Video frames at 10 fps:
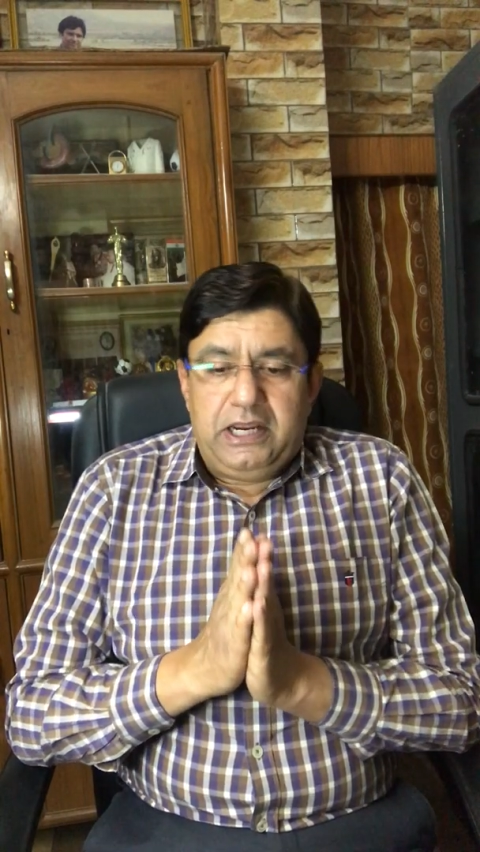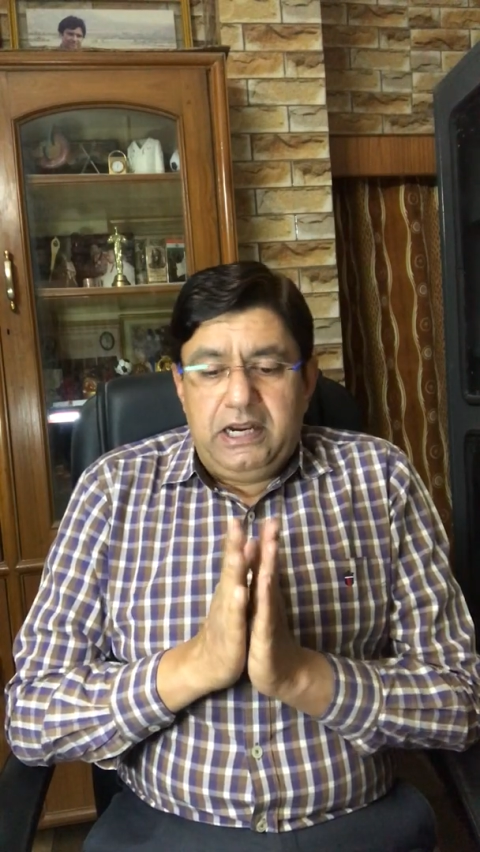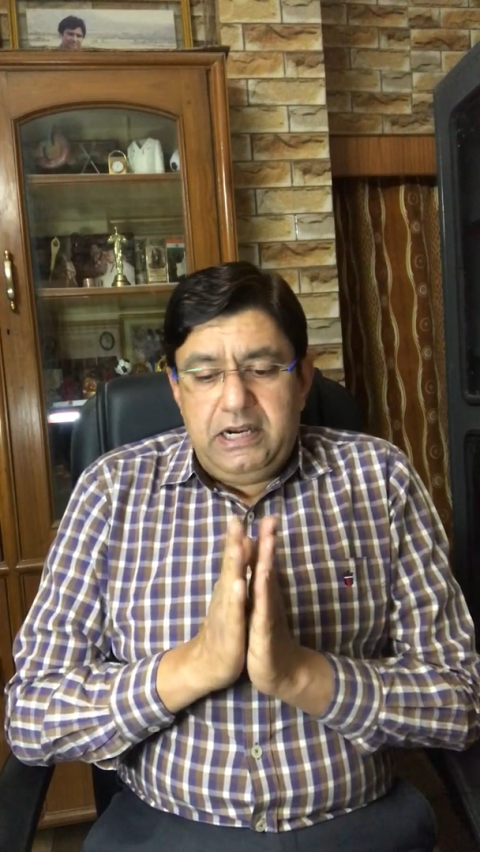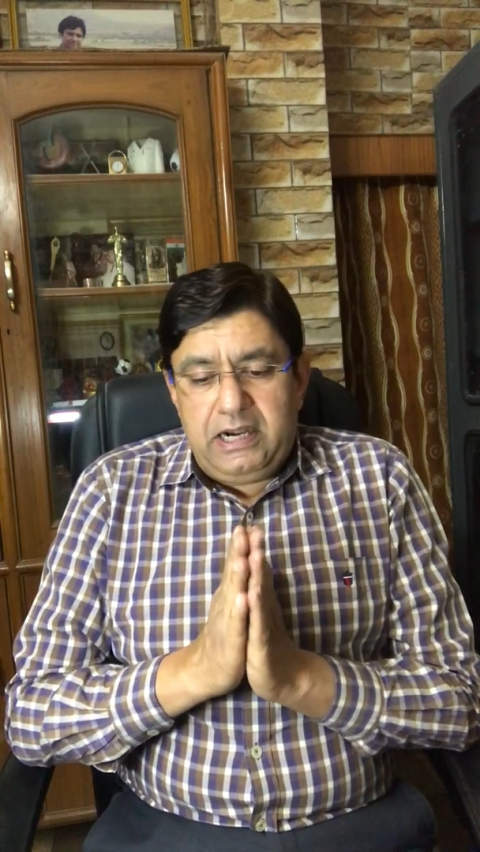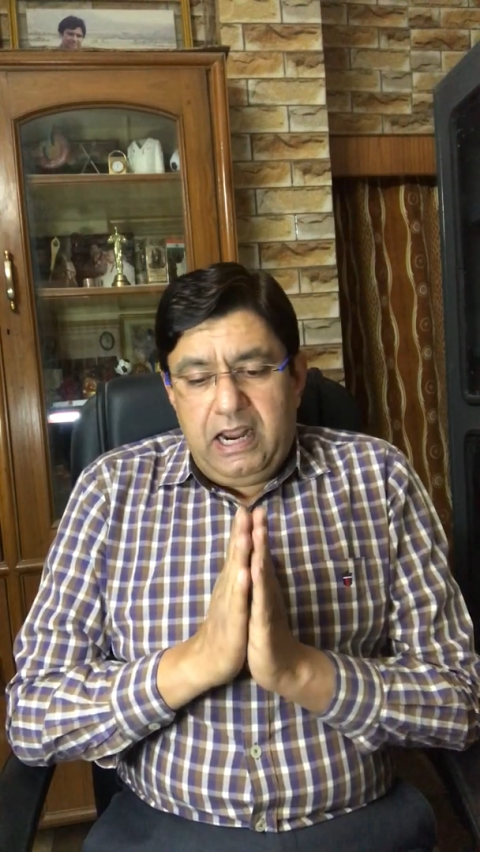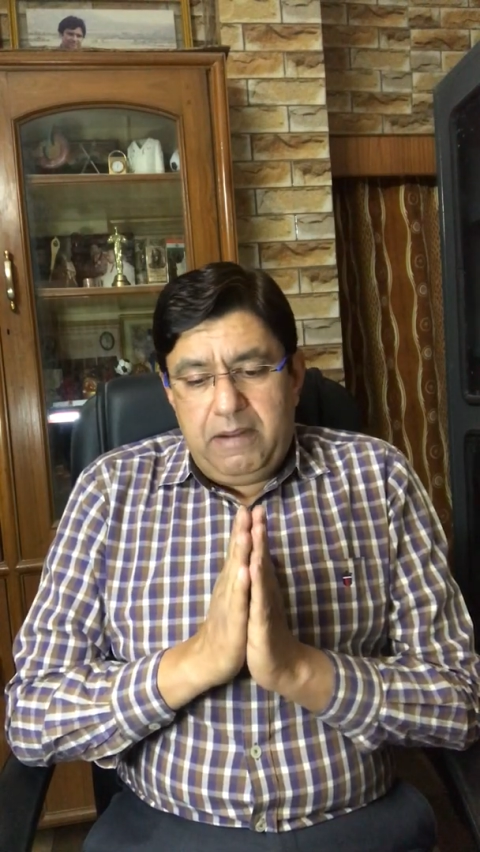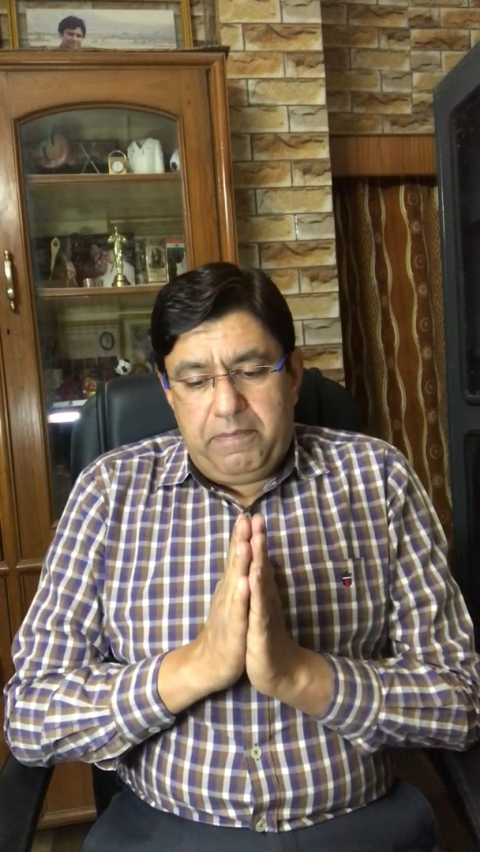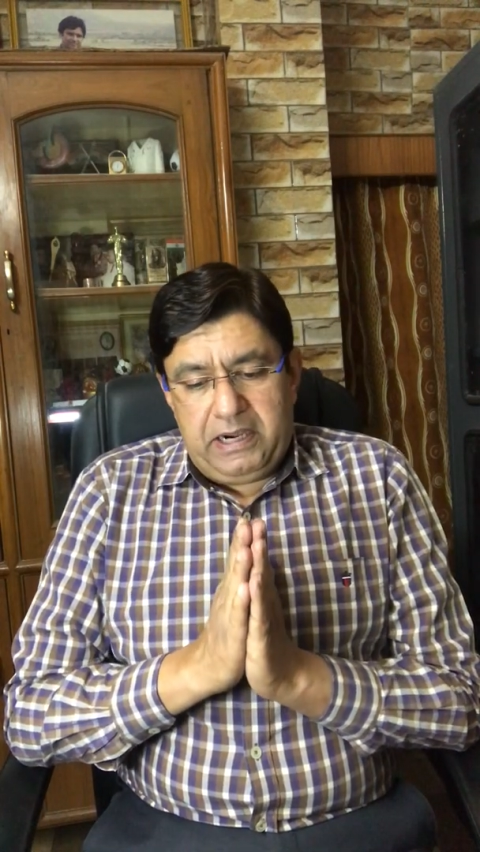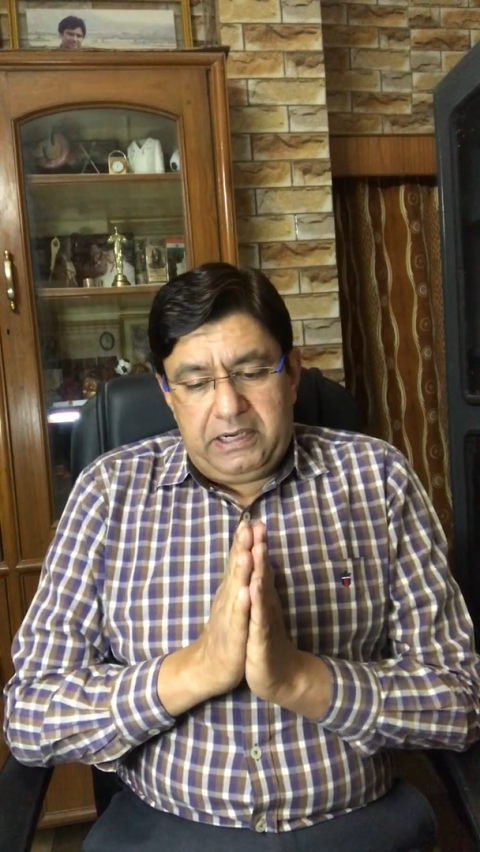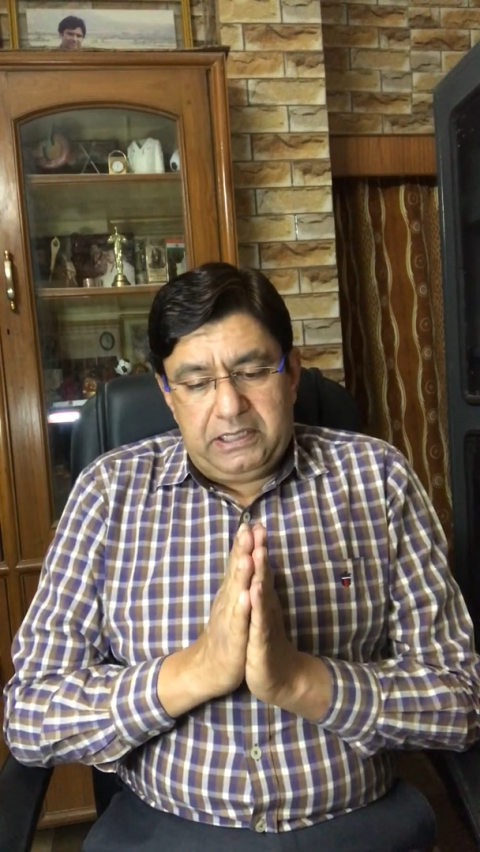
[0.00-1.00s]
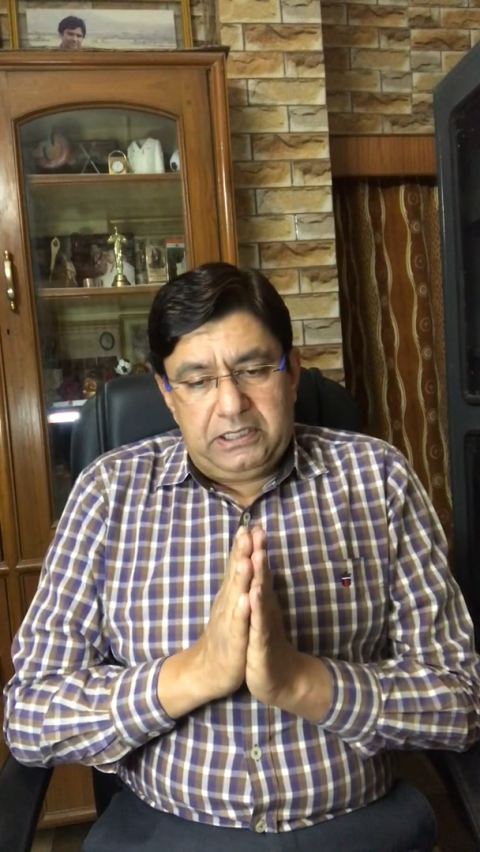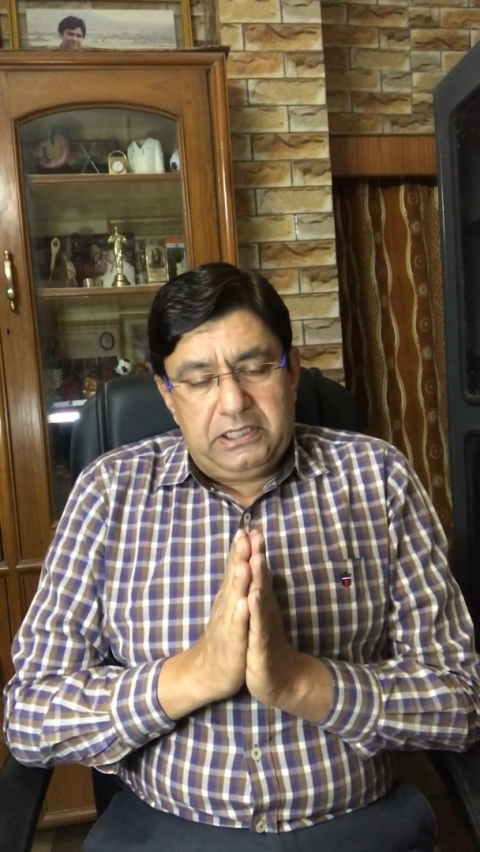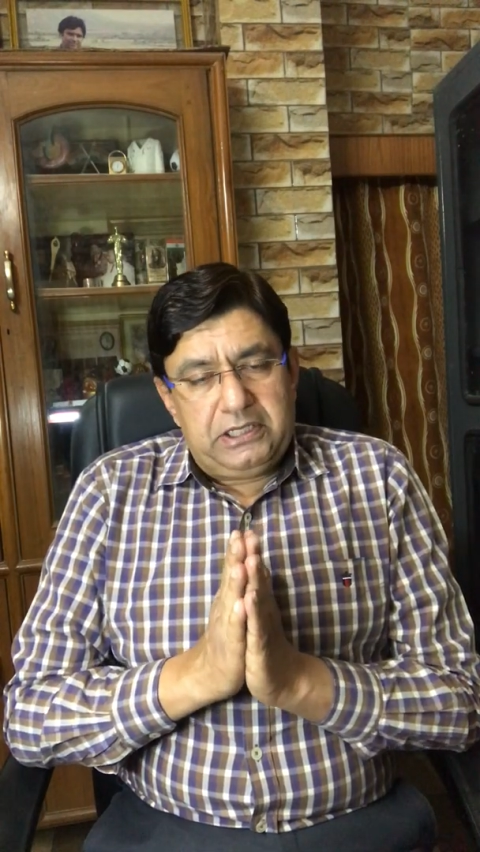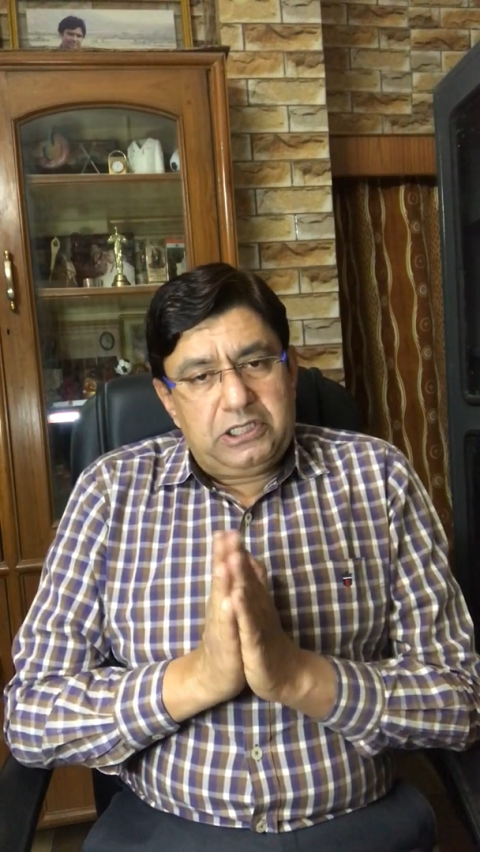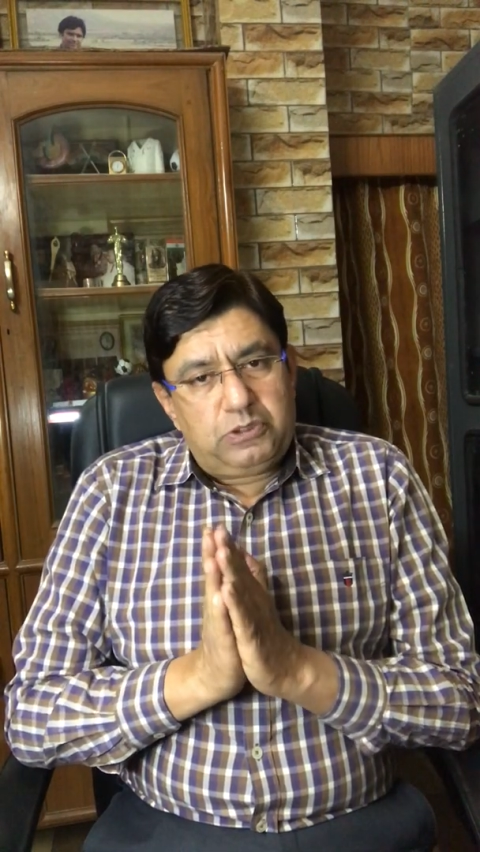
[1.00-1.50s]
Intrahepatic
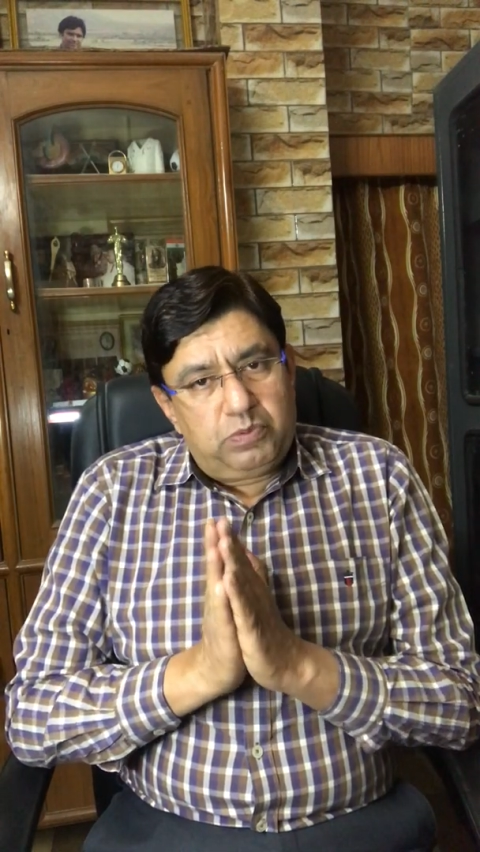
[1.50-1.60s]
is